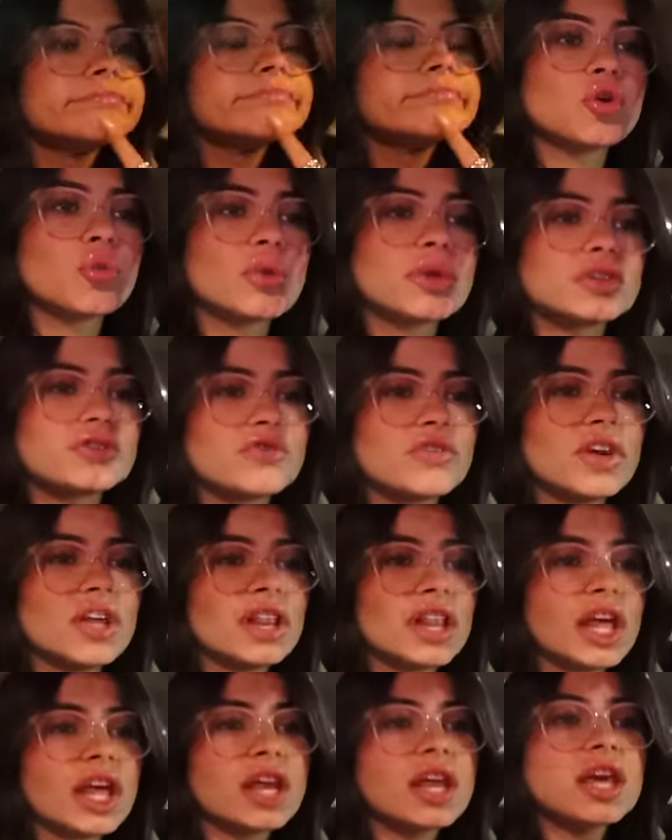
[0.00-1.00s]
You was
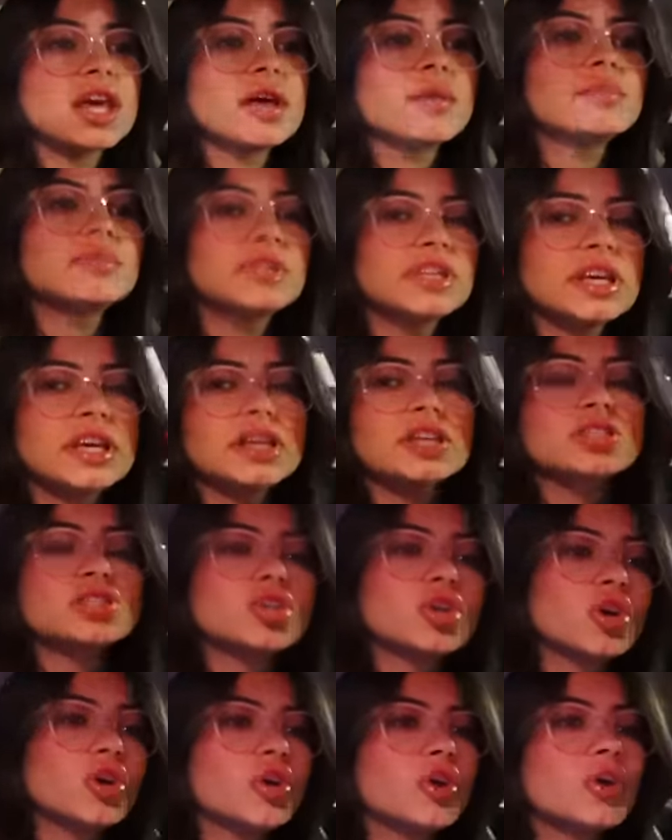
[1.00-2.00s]
feeling empty
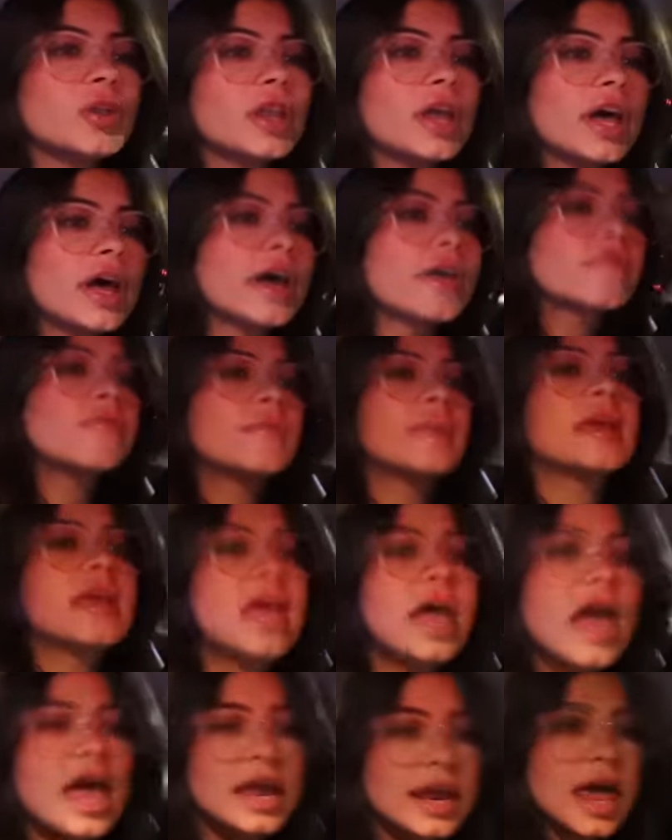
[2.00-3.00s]
so oh, you left
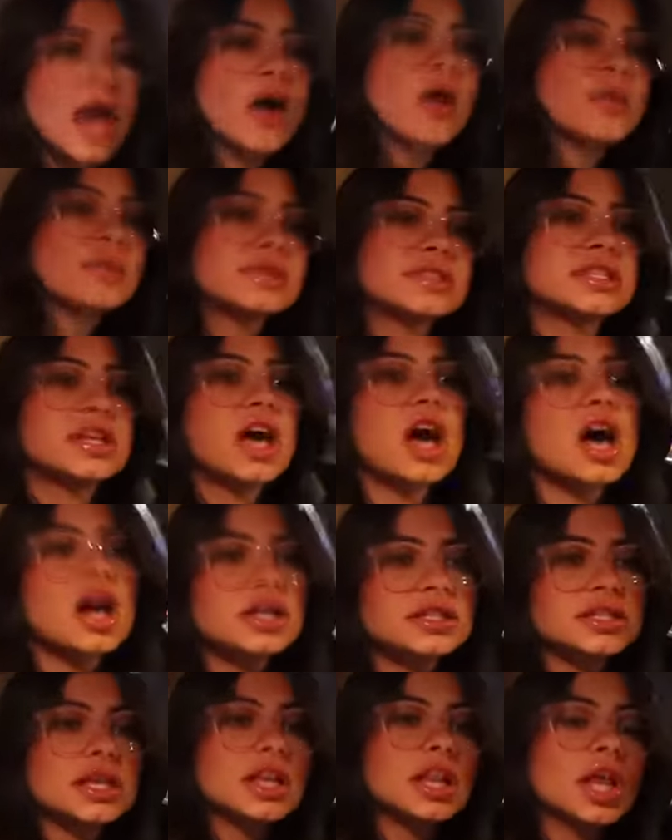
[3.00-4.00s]
me Now I'm
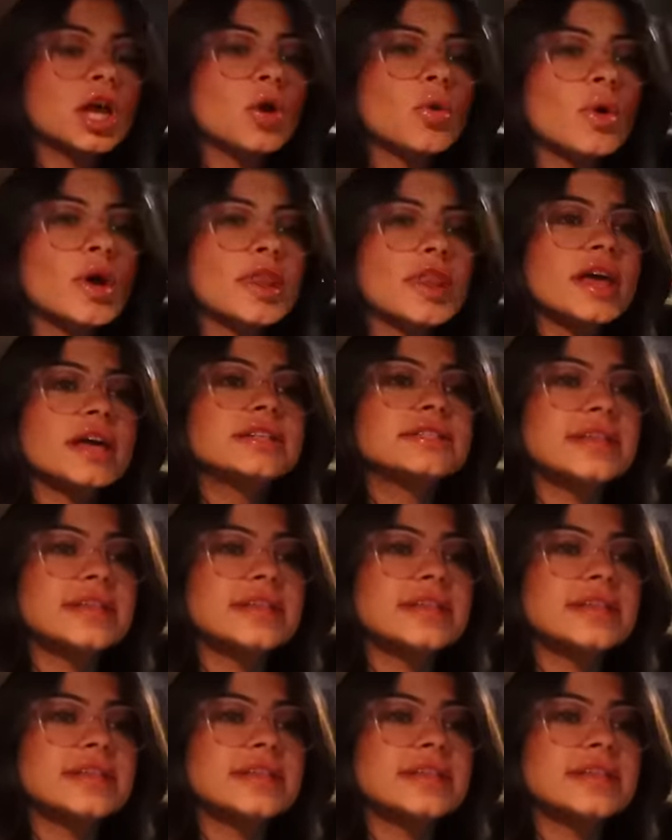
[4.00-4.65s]
stuck dealing with a